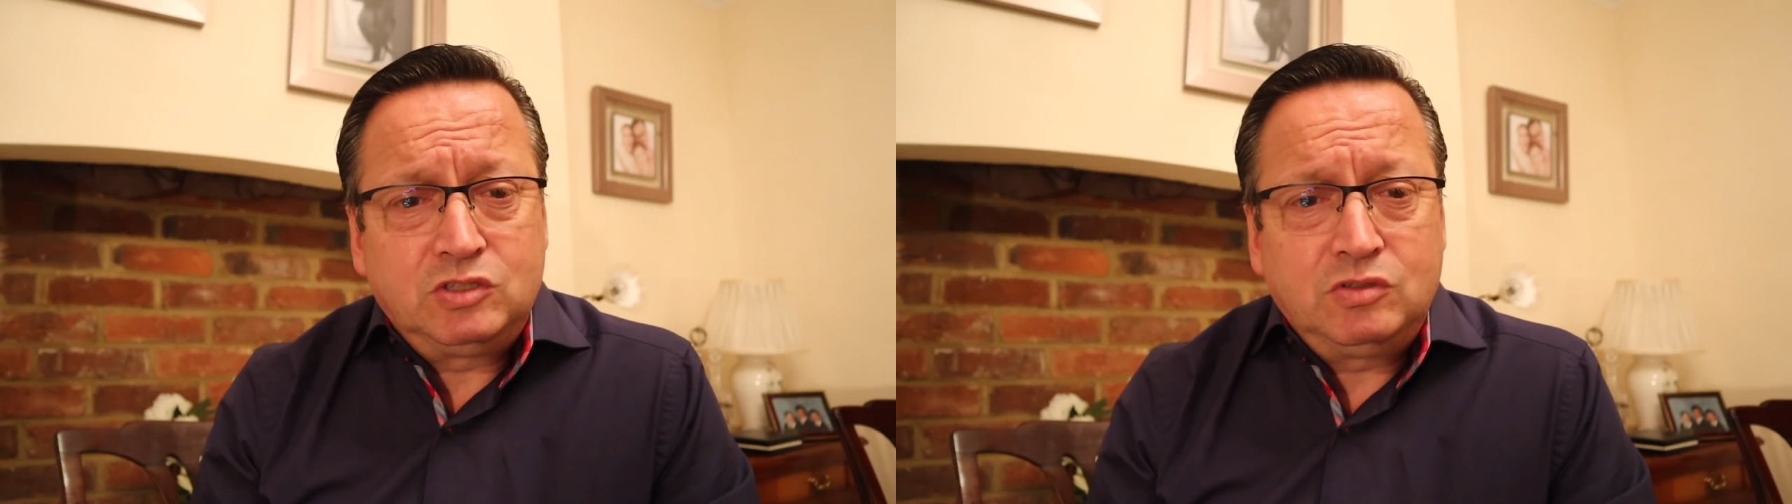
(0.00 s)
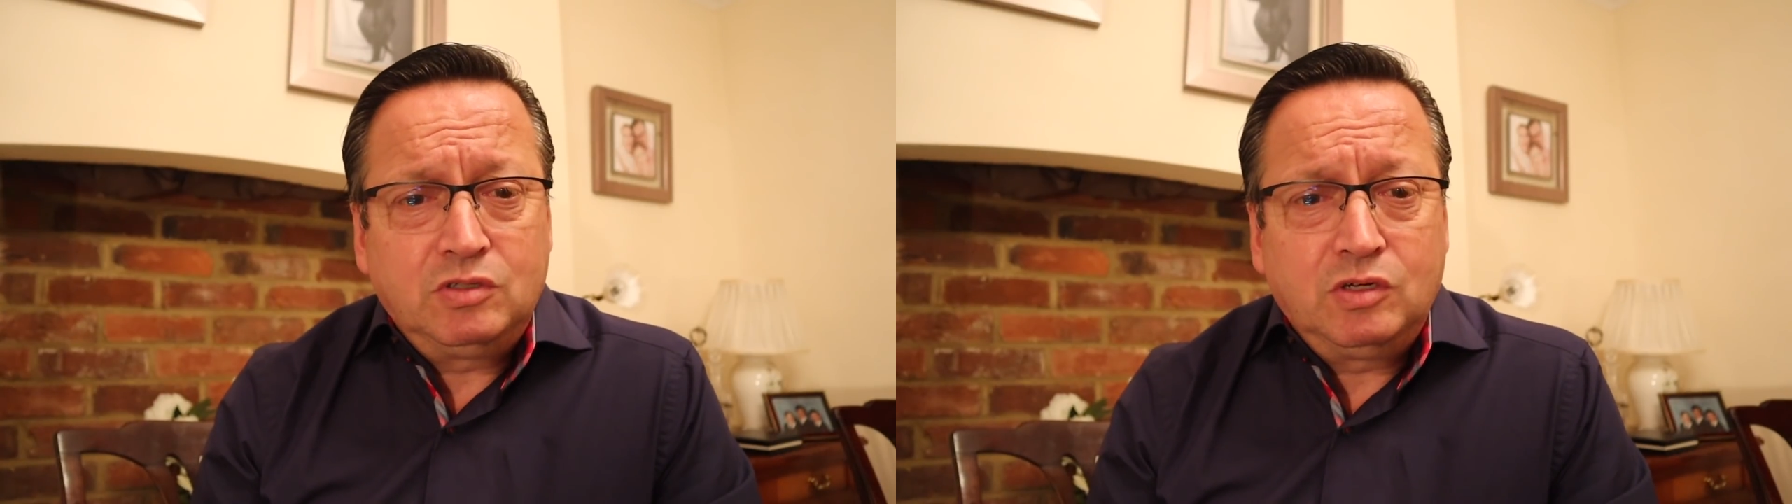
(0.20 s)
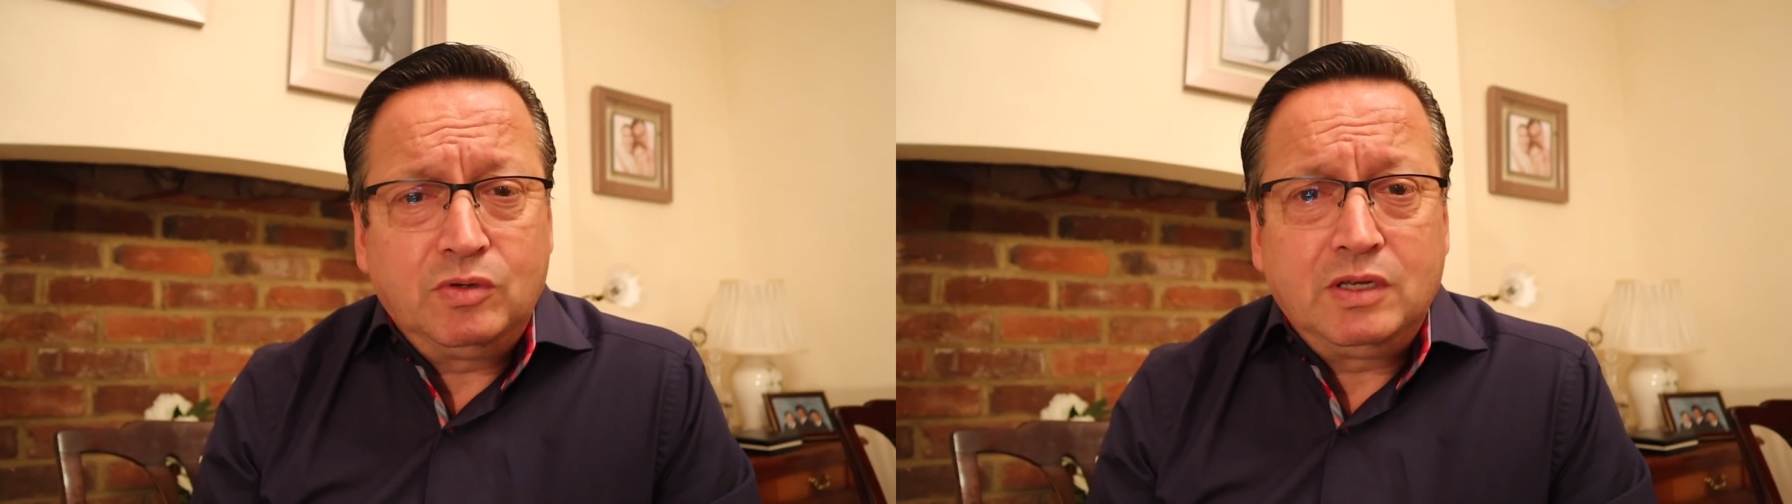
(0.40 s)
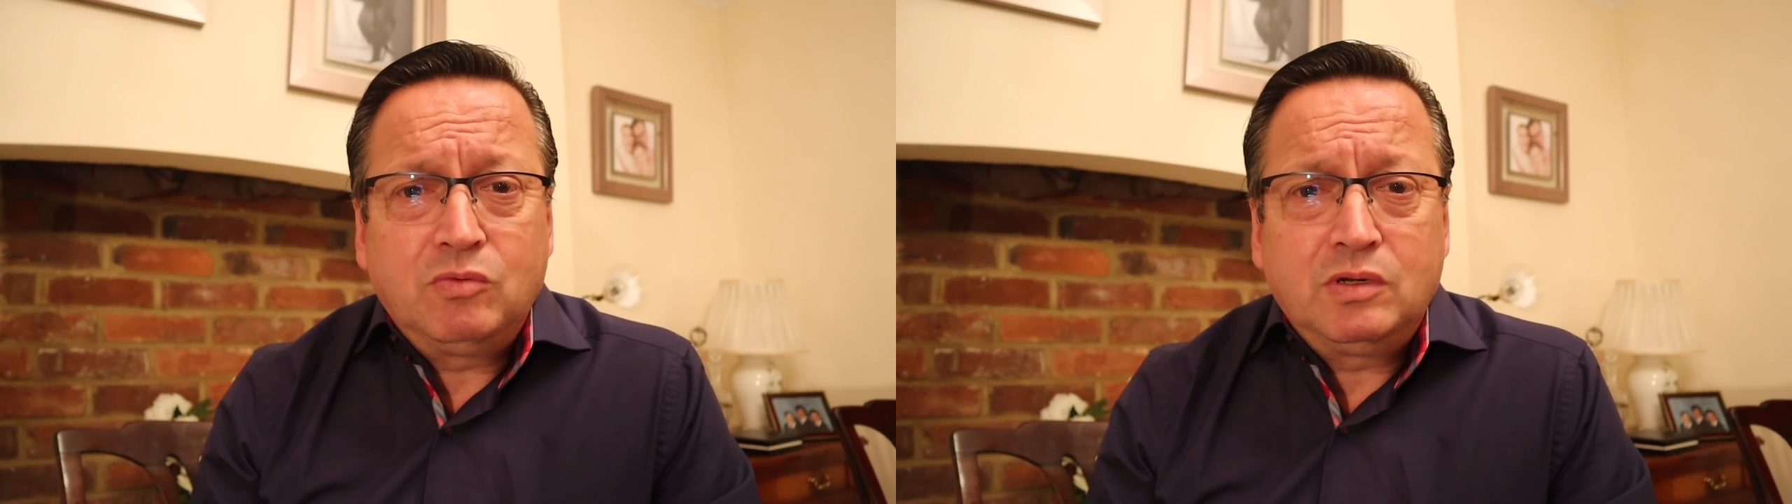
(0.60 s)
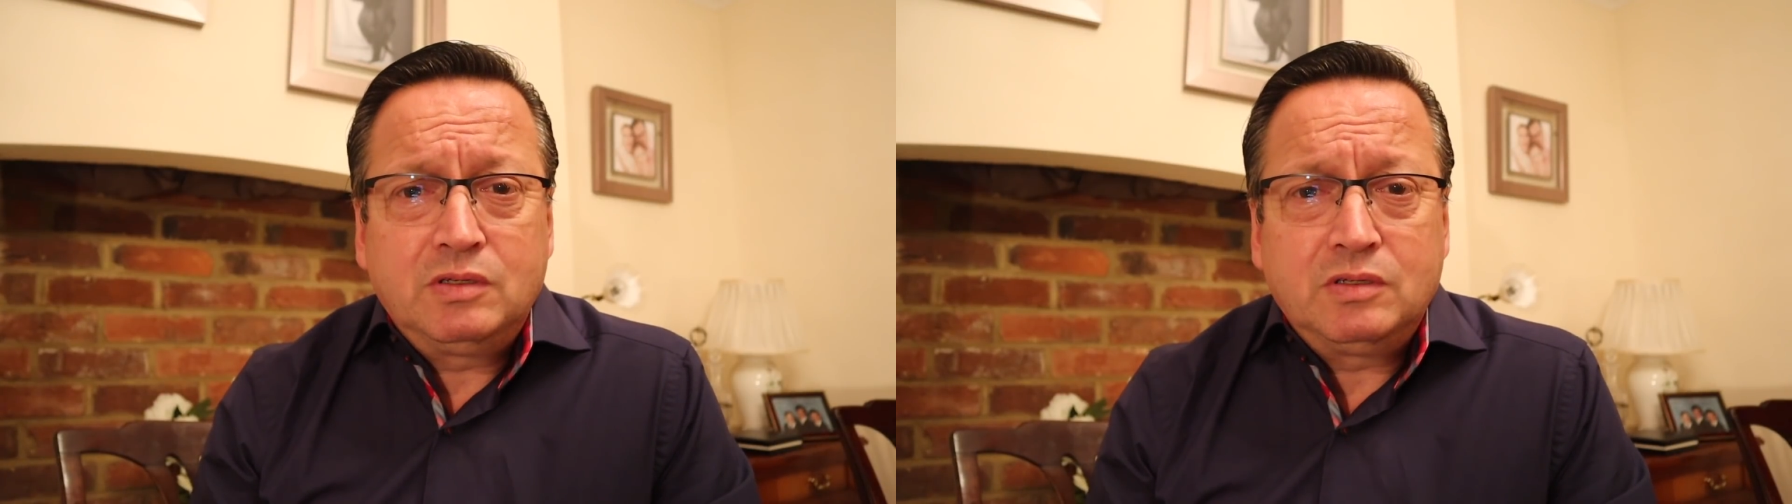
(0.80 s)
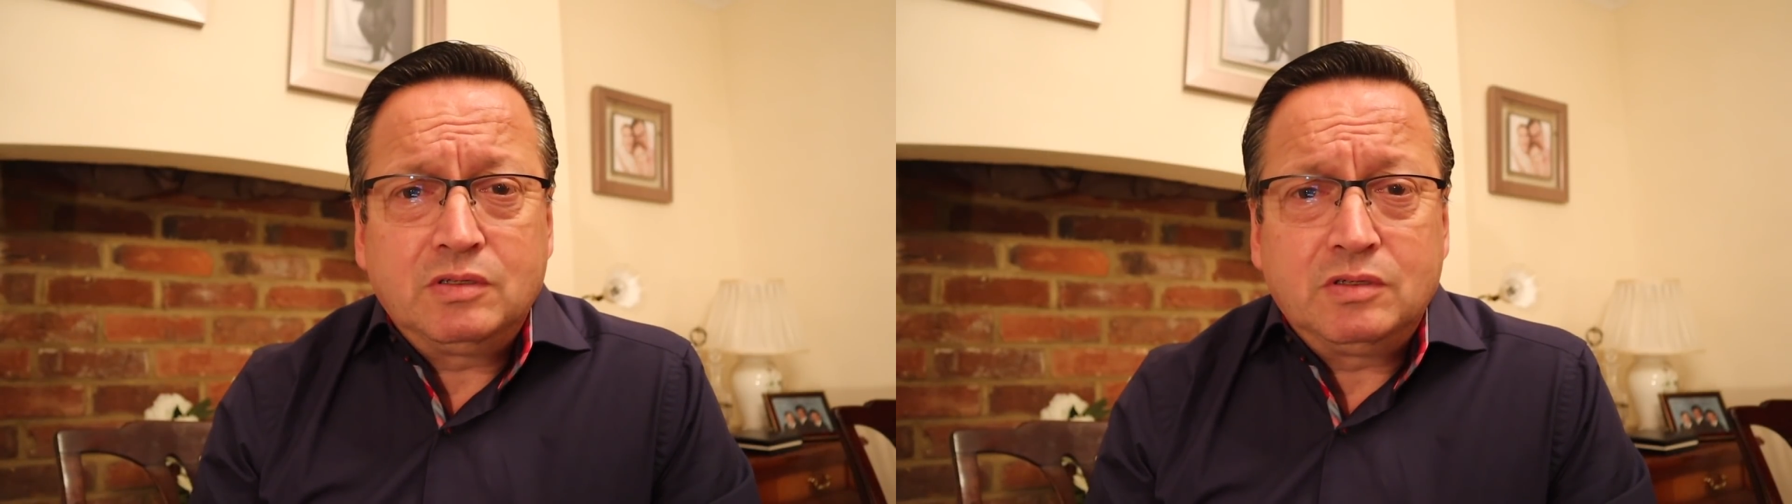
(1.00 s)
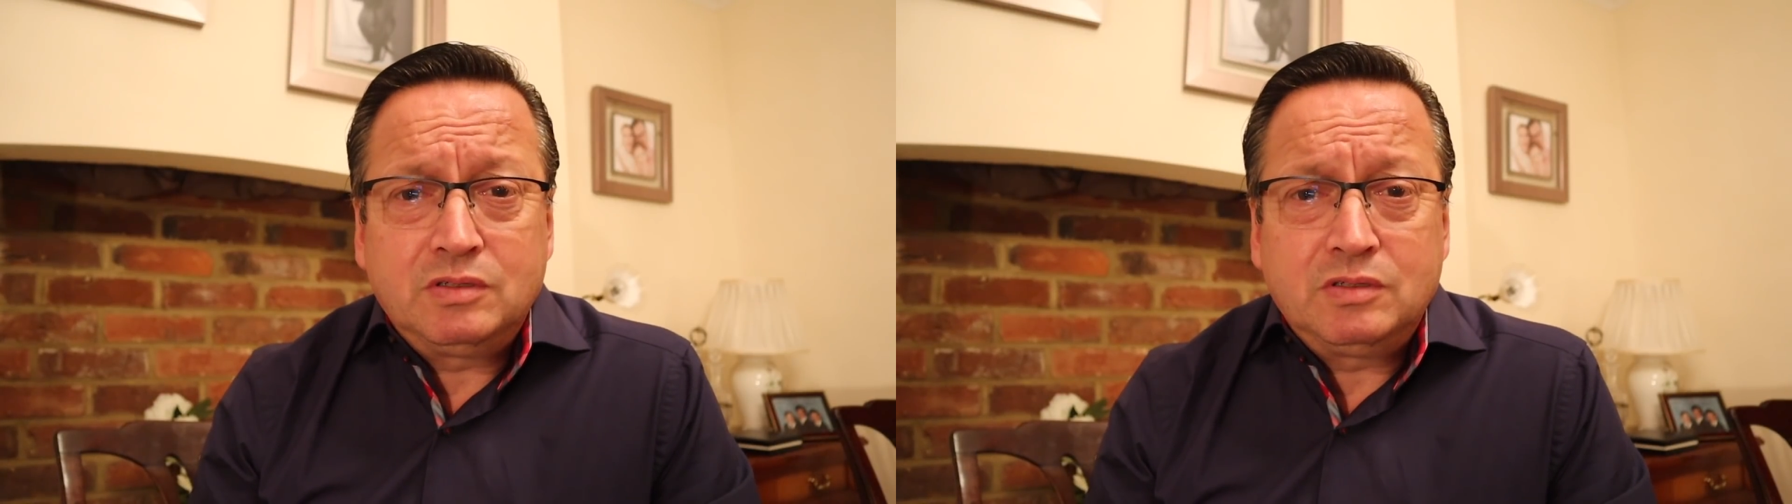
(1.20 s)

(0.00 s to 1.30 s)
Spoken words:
do you know anyone,